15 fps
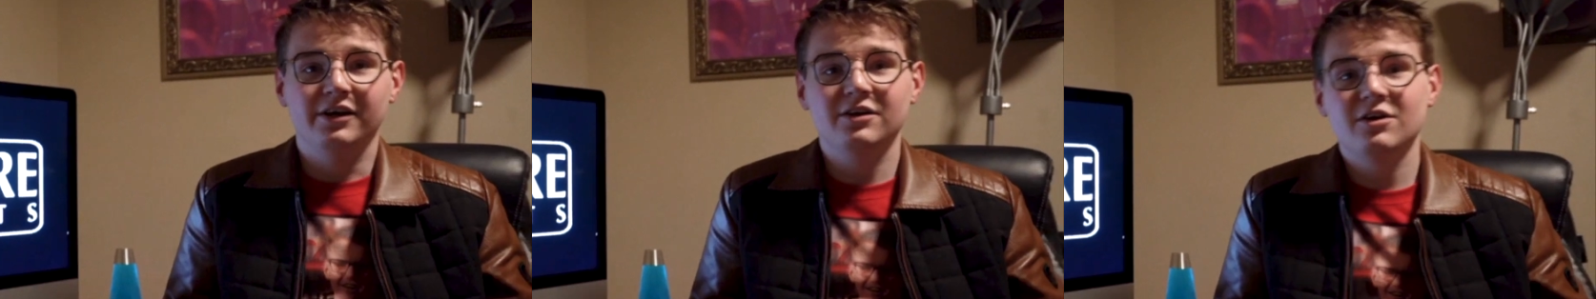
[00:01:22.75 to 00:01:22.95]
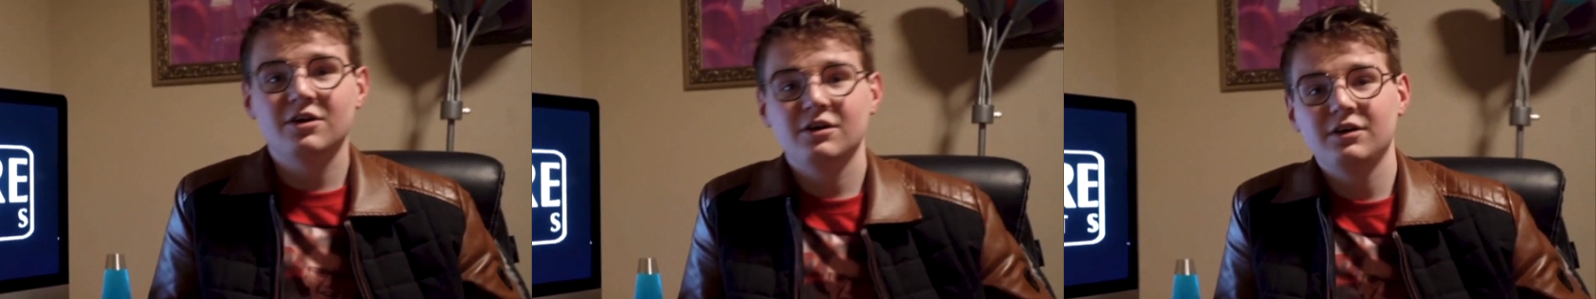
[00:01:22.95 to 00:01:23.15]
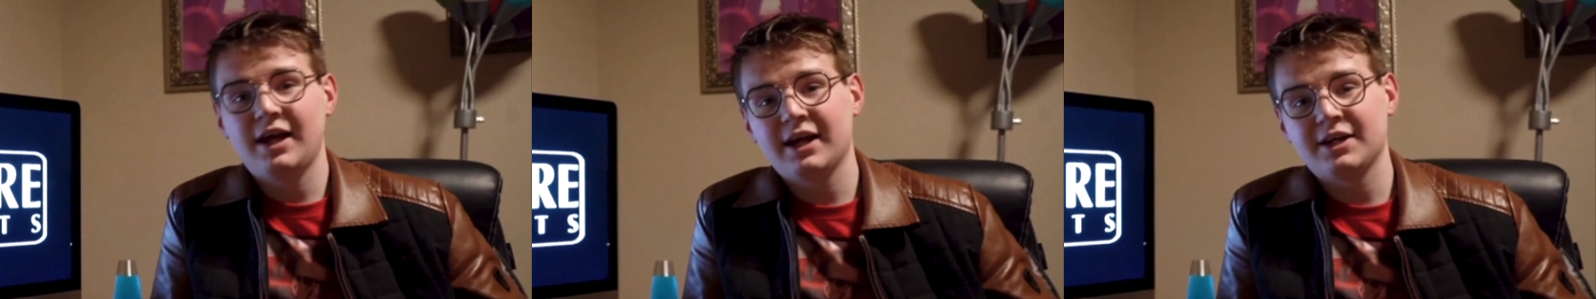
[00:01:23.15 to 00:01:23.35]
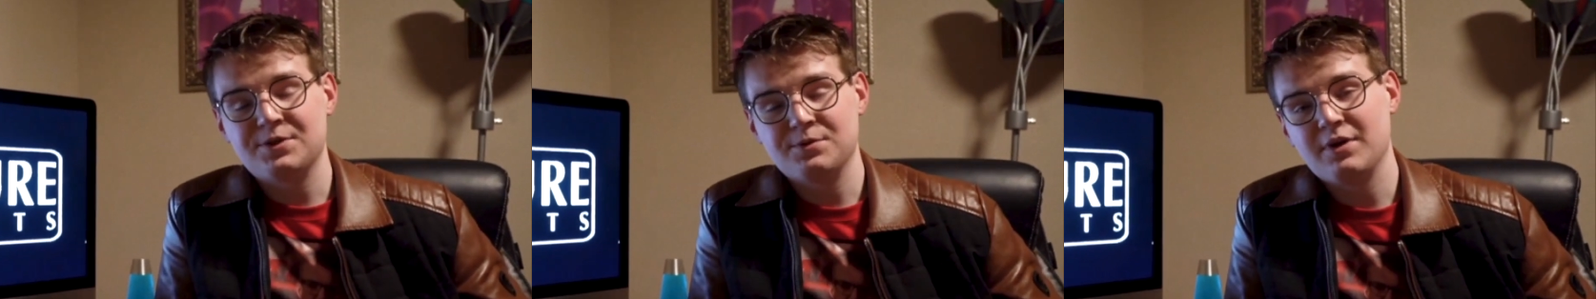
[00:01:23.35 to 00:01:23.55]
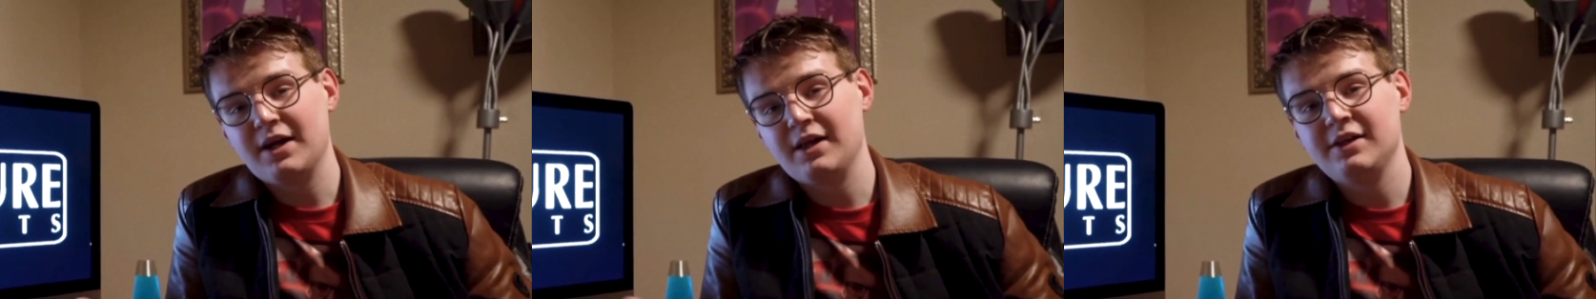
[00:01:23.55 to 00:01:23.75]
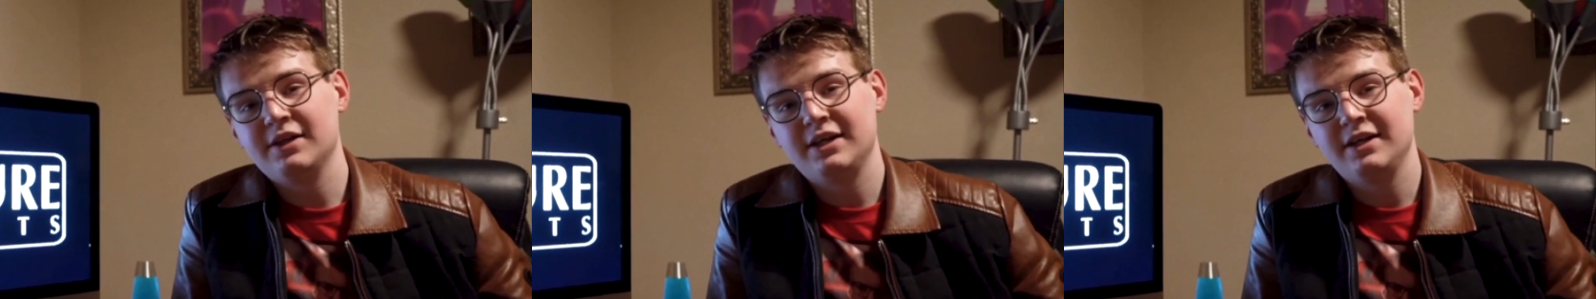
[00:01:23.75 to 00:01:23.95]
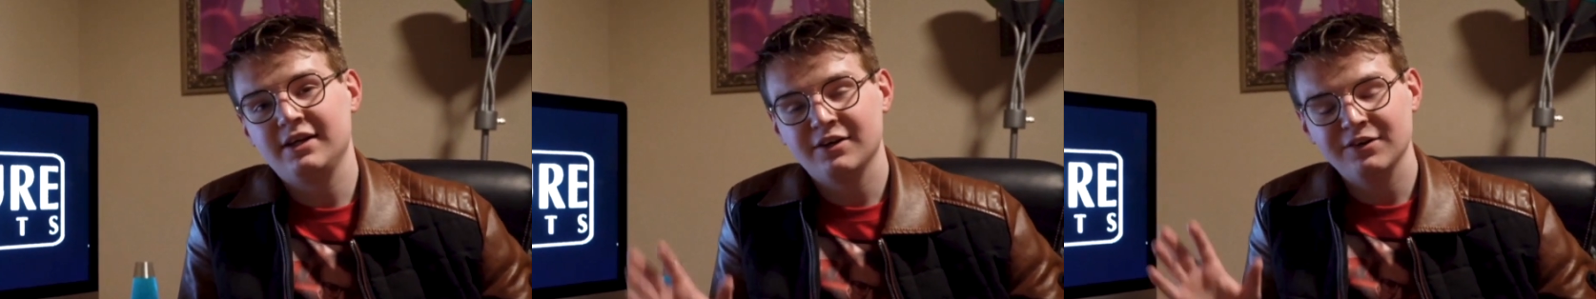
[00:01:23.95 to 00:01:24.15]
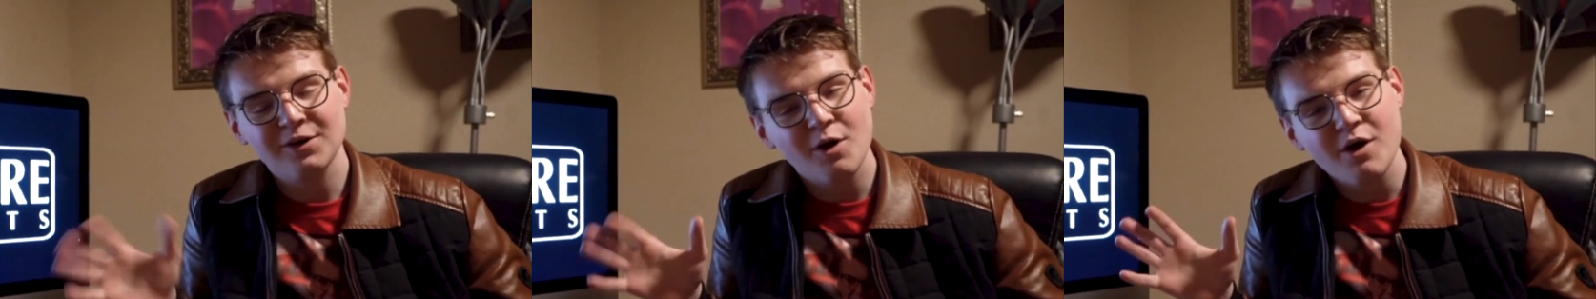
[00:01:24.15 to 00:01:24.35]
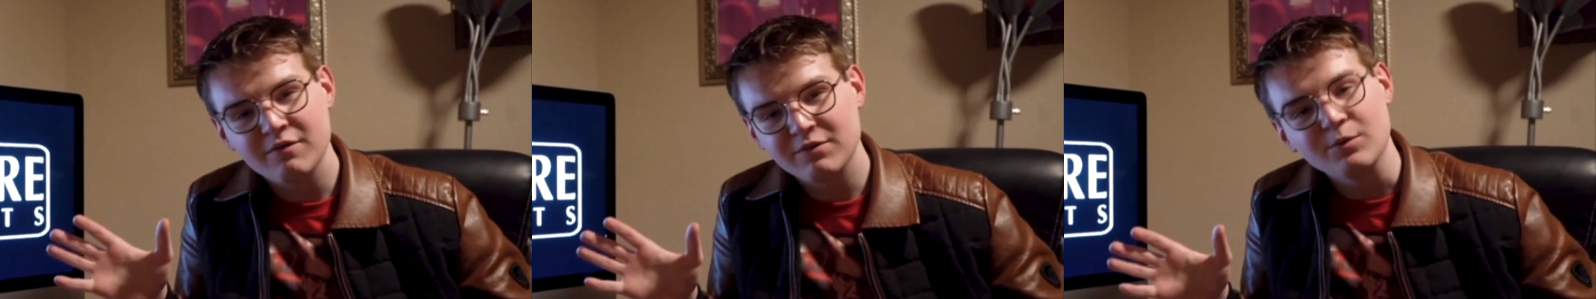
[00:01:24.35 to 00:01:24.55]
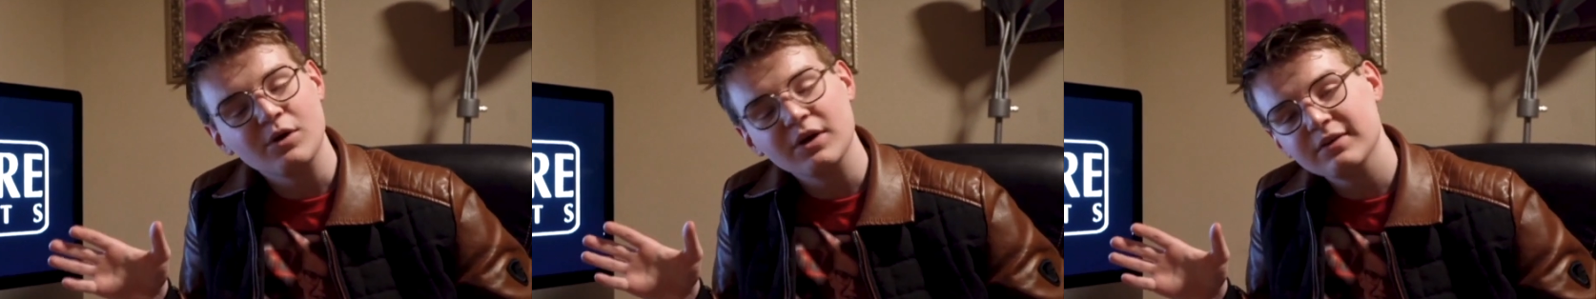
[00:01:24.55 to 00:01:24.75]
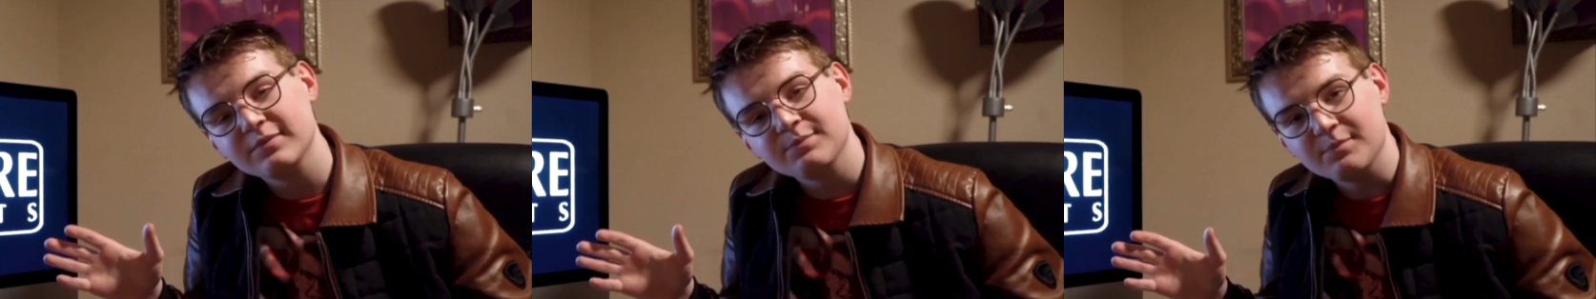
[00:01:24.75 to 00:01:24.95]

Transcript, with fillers: all actuality, hello everyone.